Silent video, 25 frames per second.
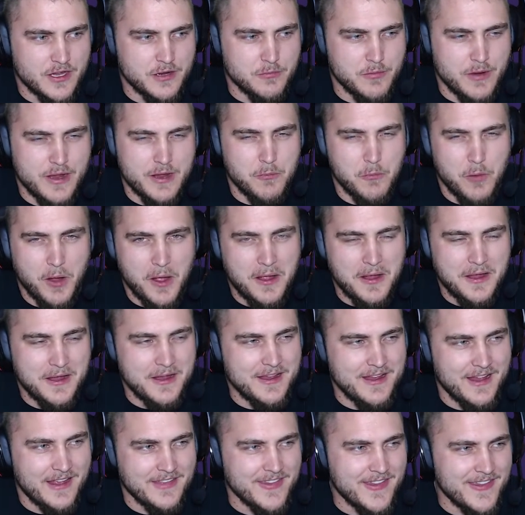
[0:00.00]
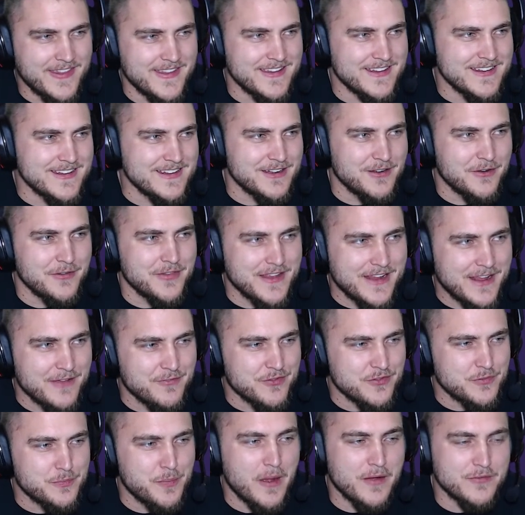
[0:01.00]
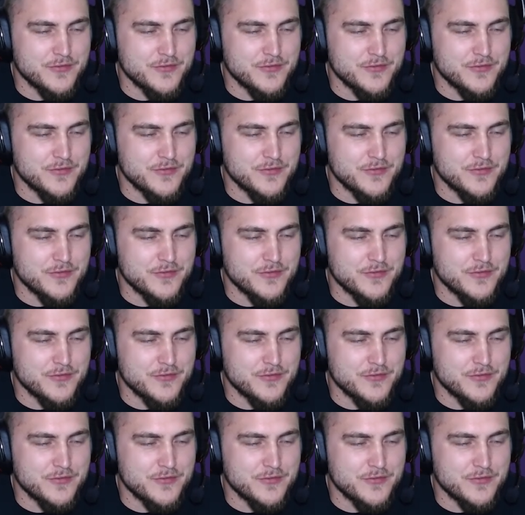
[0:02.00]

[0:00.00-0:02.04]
wait, why? And then they, they give this buff.